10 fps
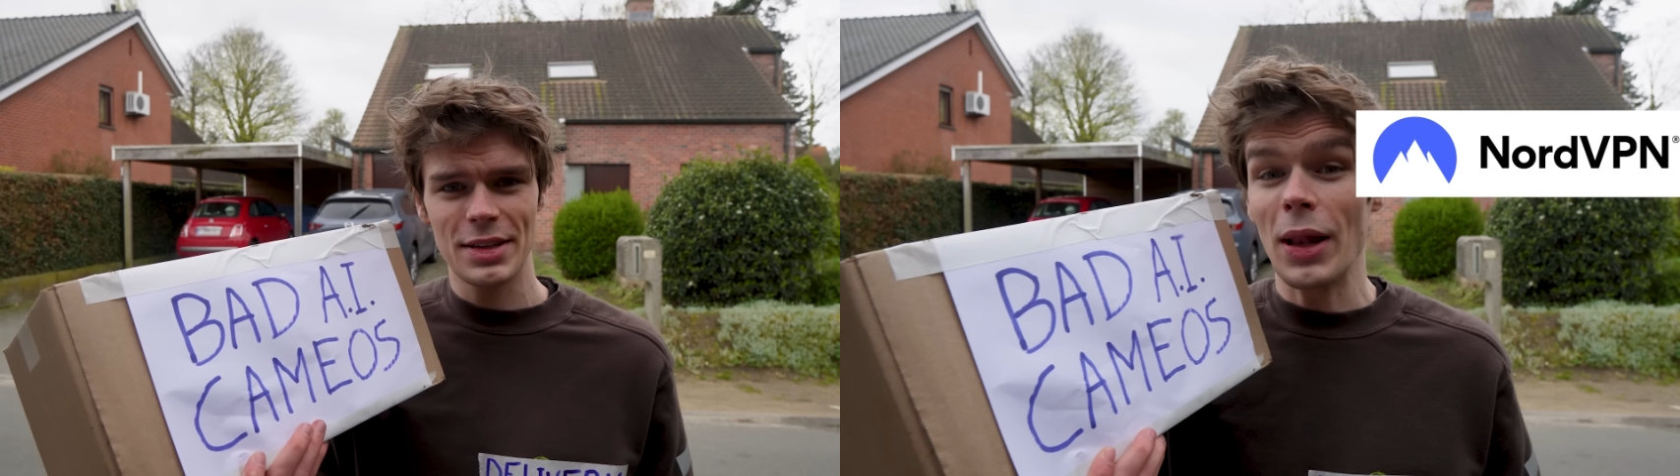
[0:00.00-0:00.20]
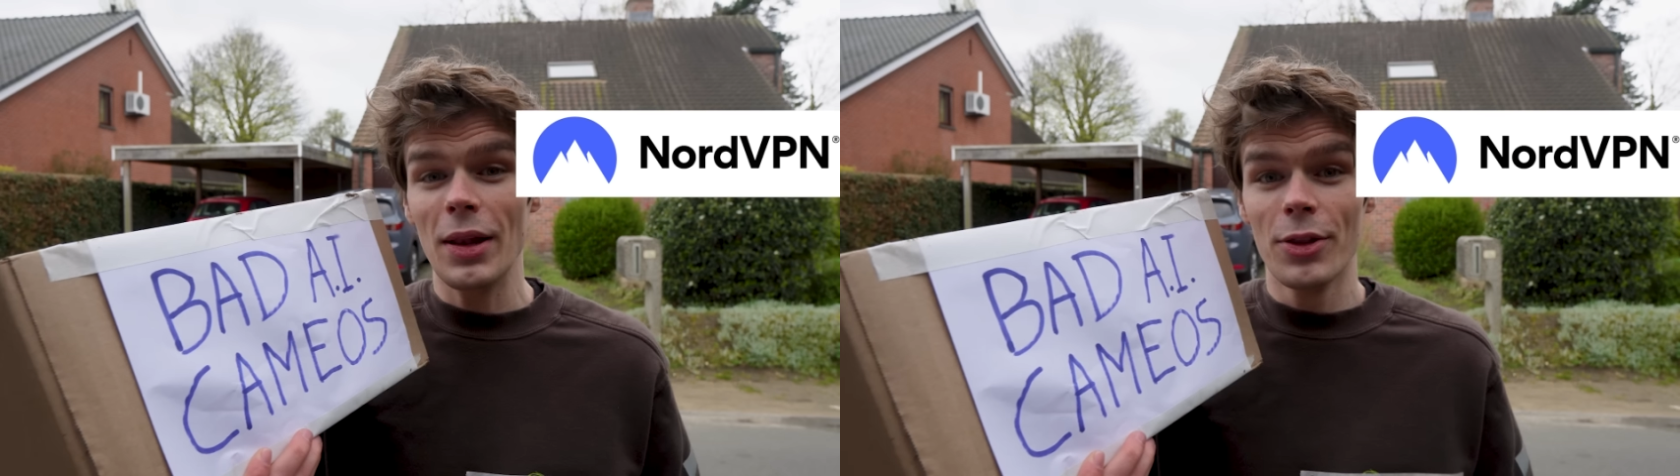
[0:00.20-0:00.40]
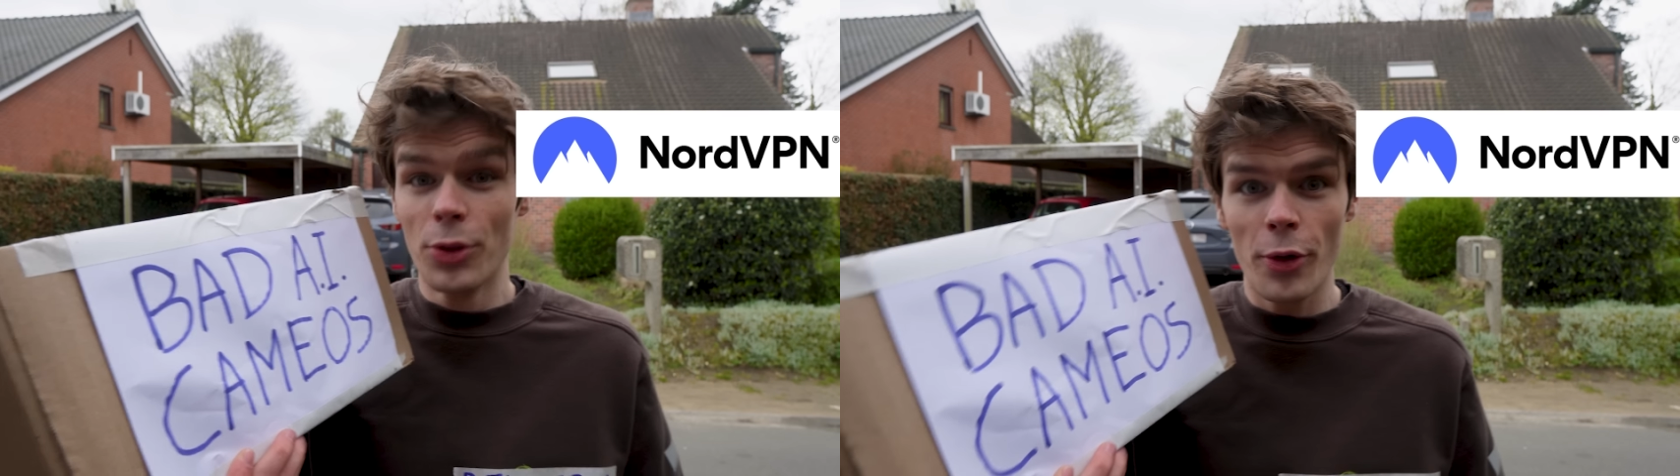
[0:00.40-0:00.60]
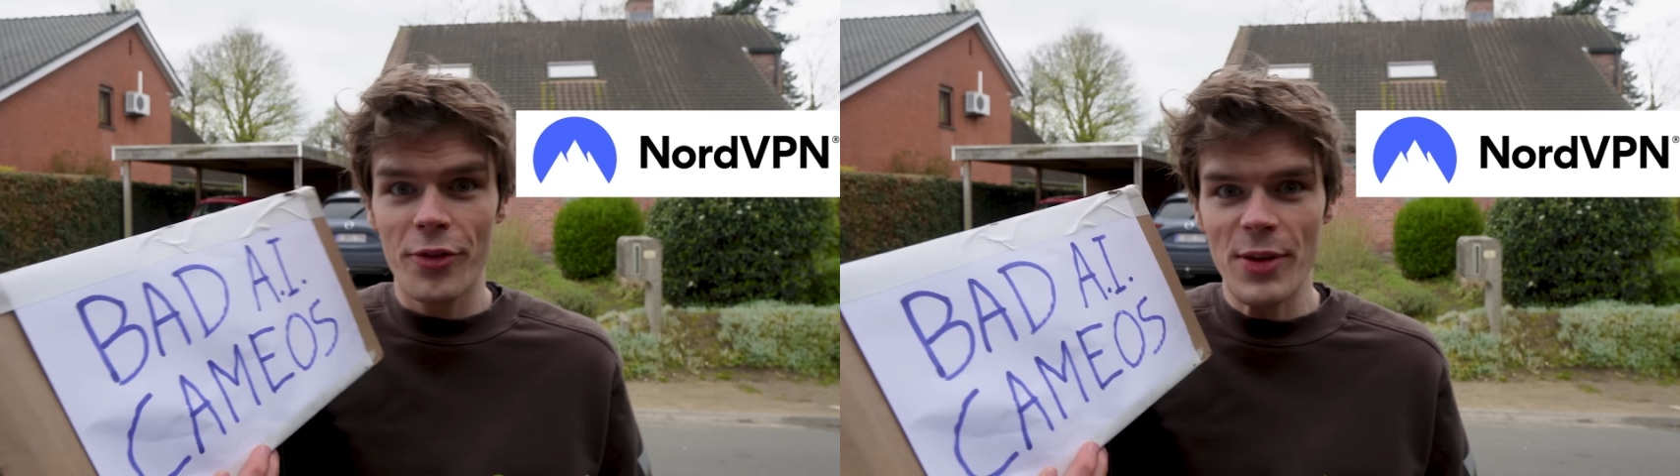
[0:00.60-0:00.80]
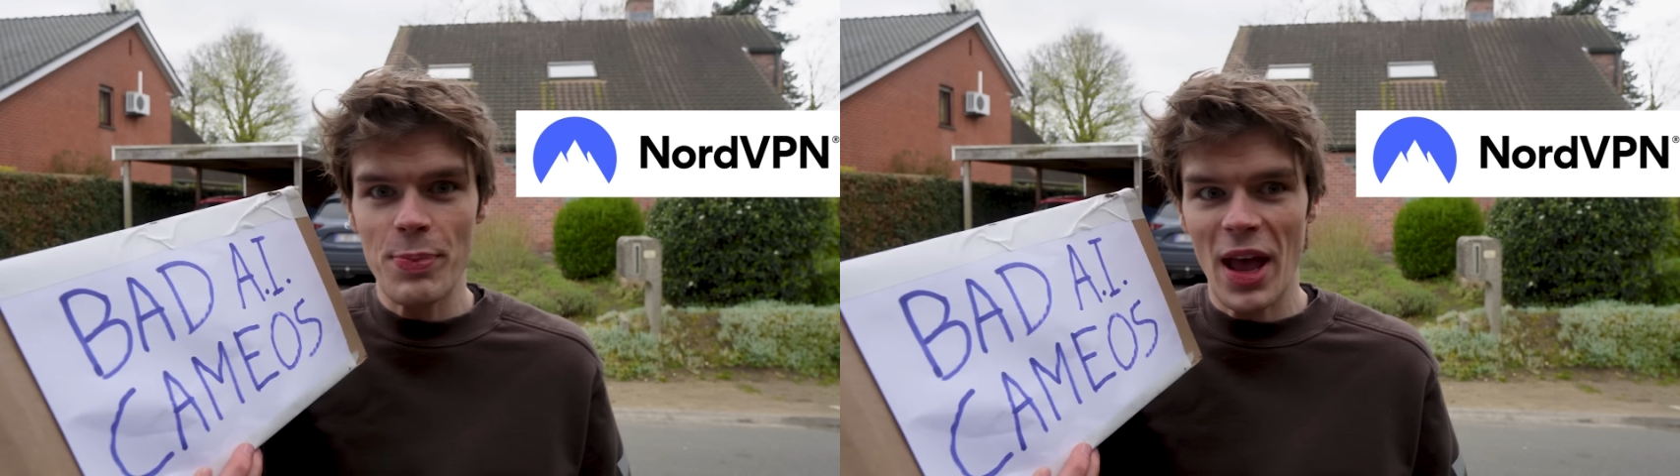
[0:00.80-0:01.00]
Well,
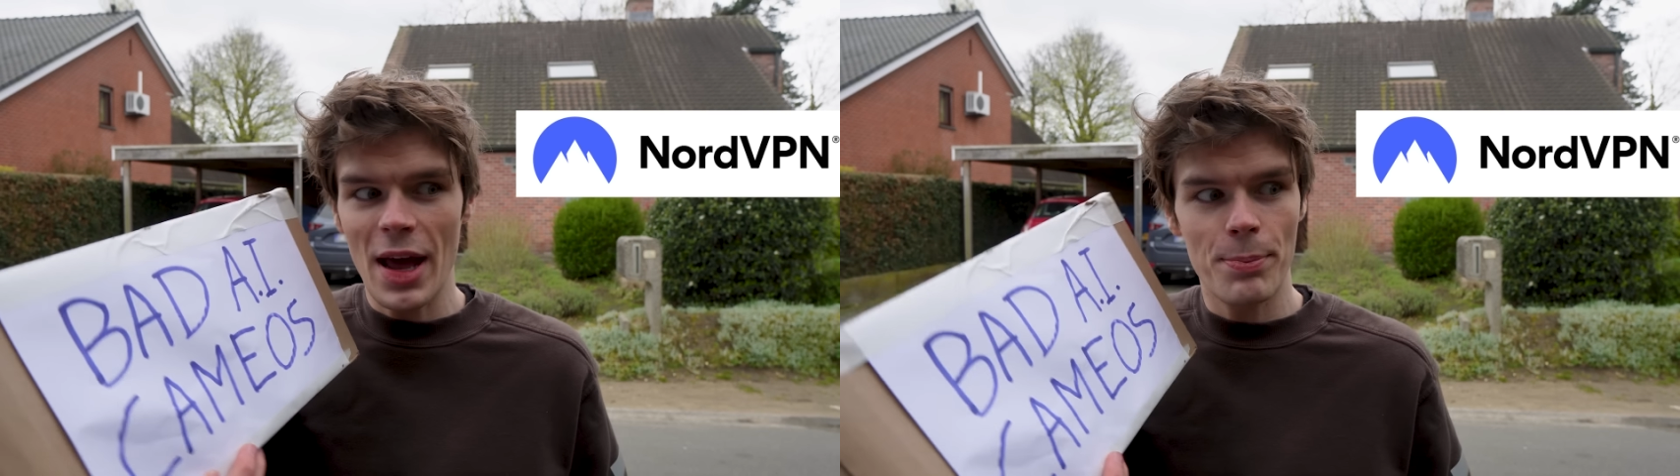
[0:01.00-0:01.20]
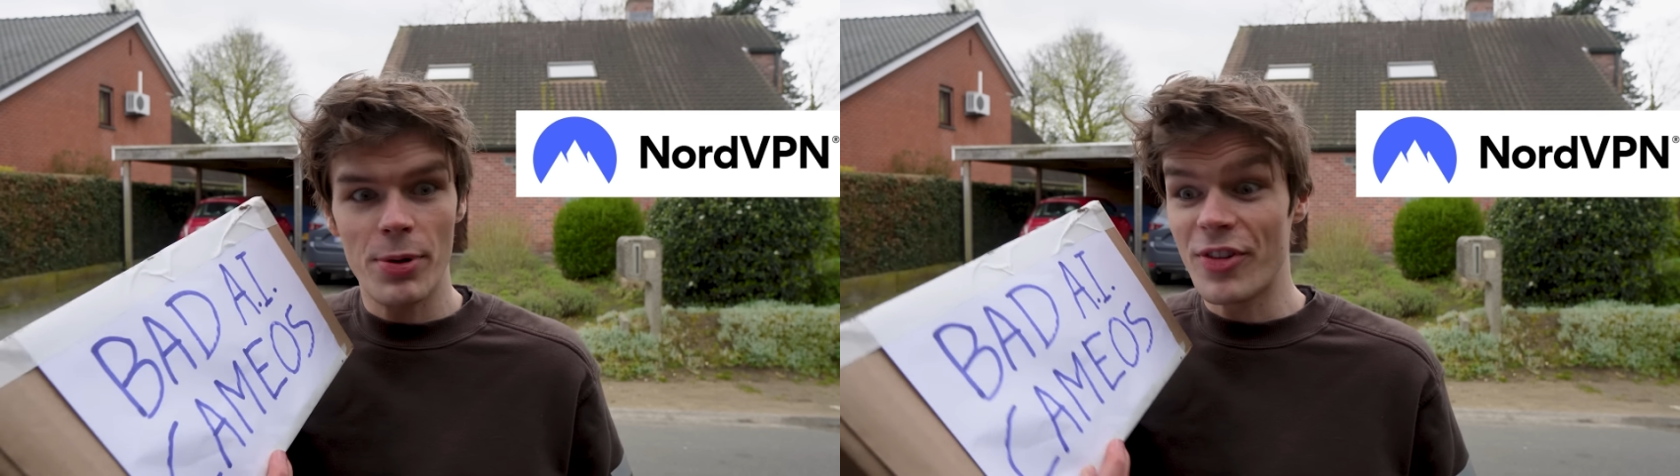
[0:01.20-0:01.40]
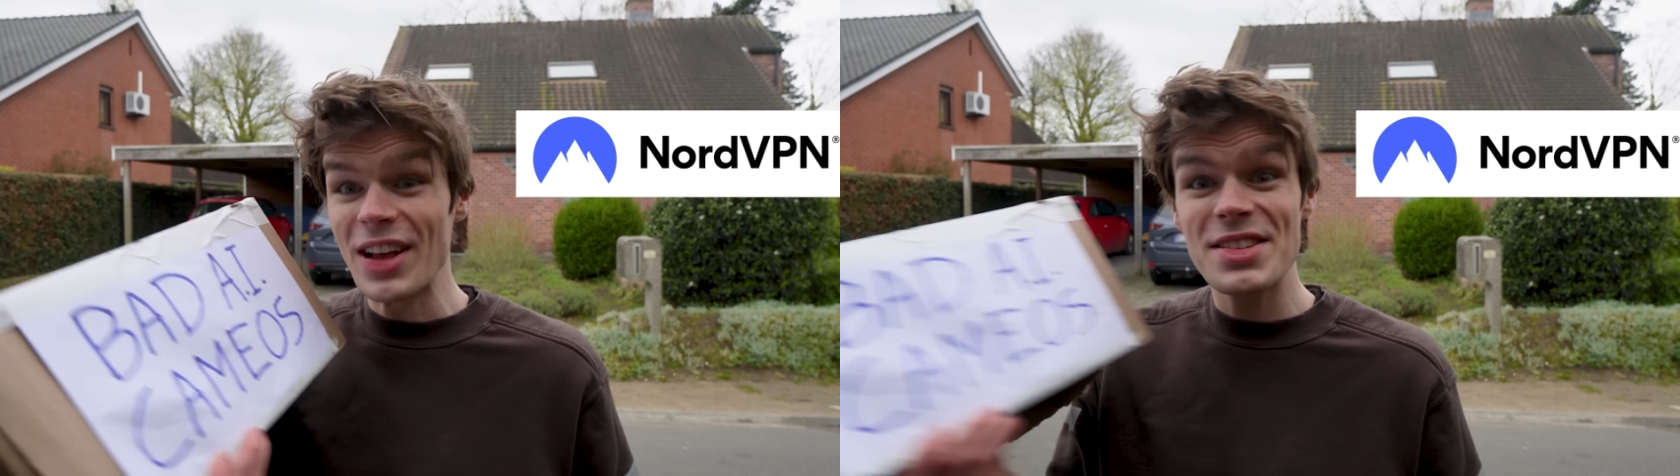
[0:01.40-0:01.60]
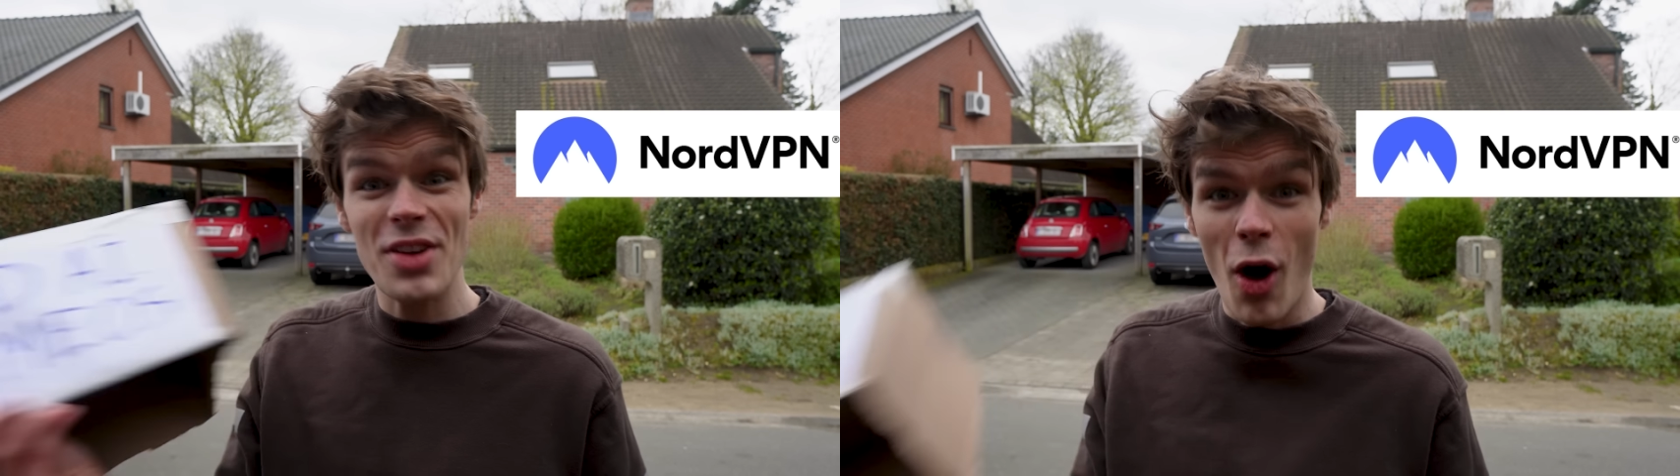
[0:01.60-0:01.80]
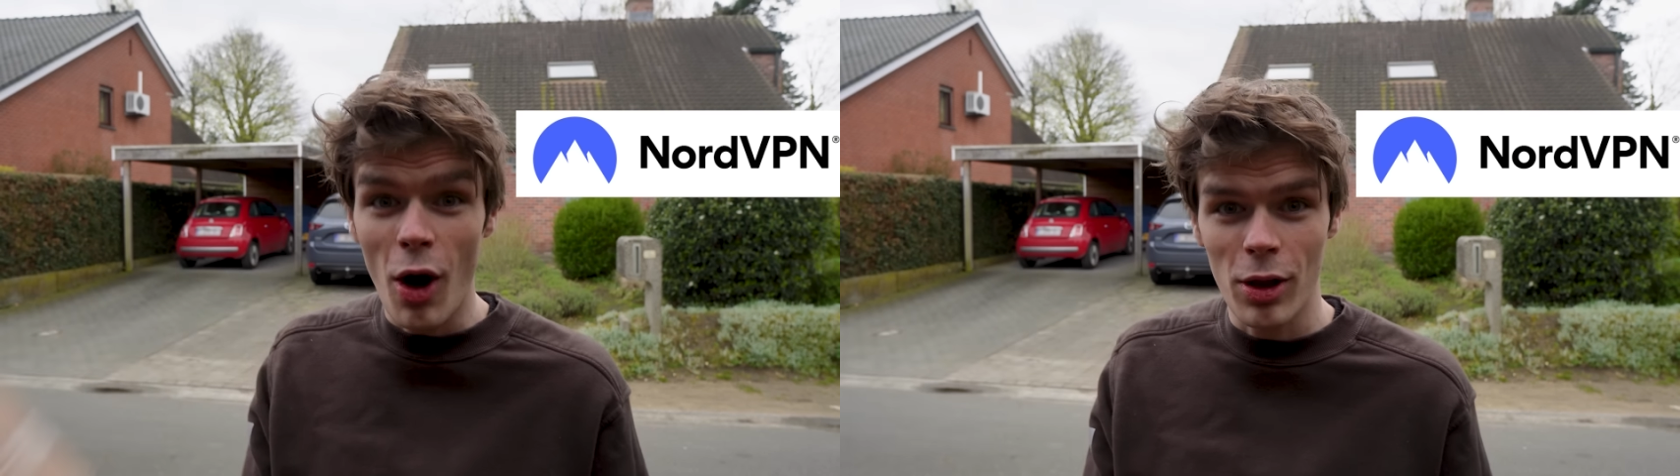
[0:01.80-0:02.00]
NordVPN
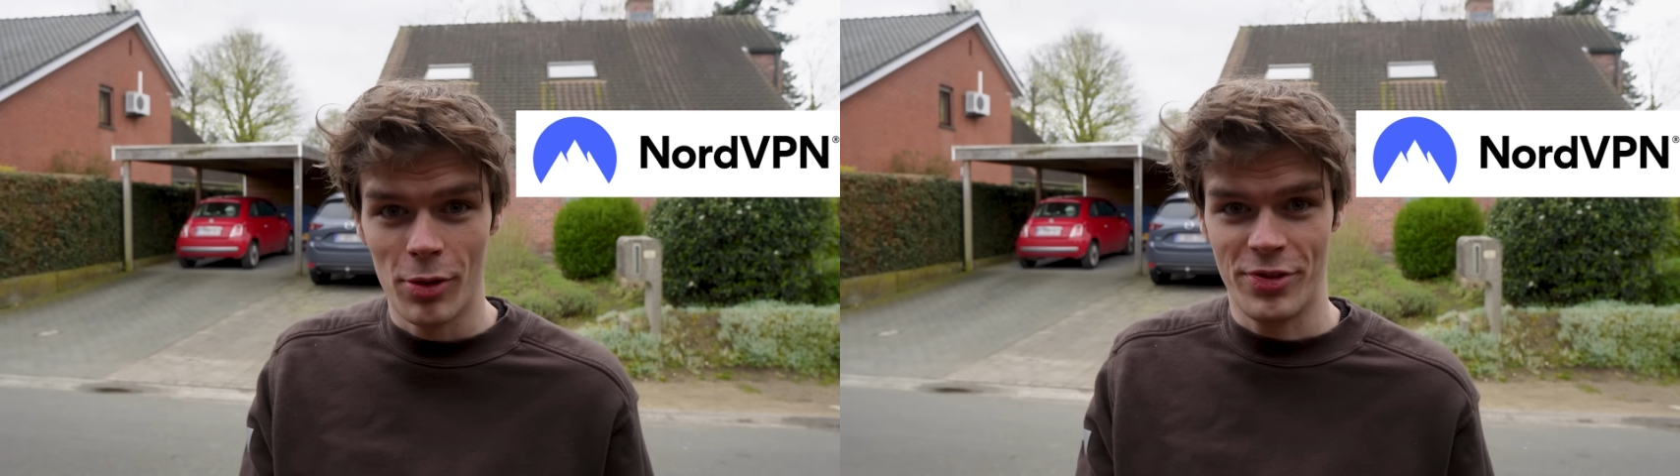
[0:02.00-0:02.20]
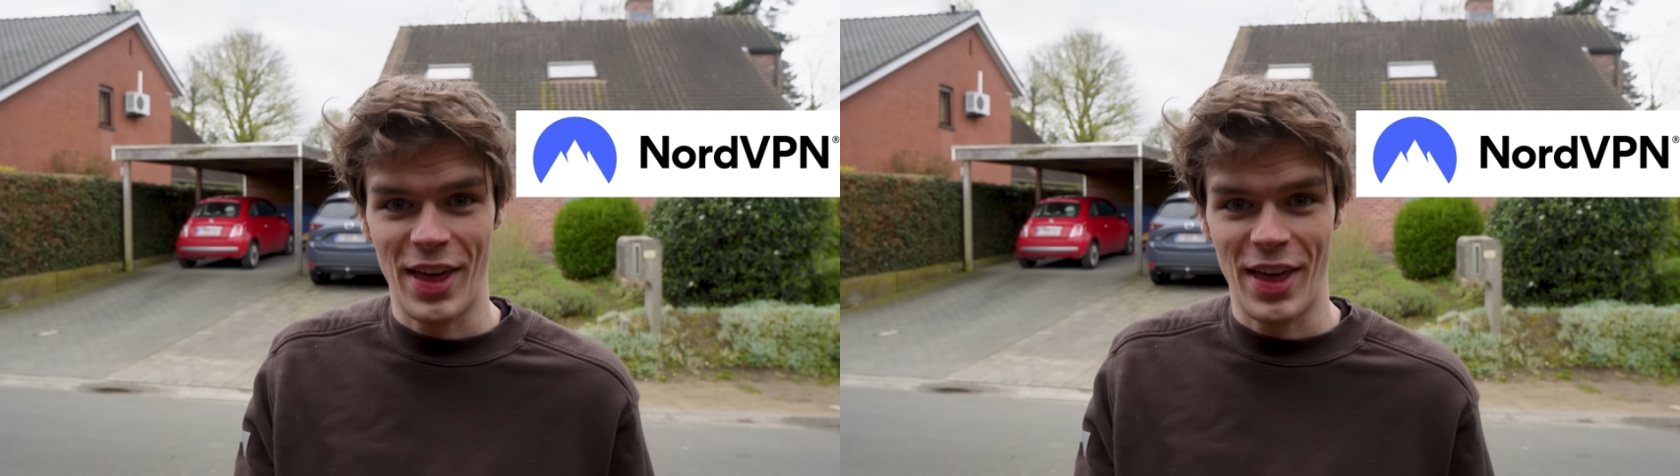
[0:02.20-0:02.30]
prevents all of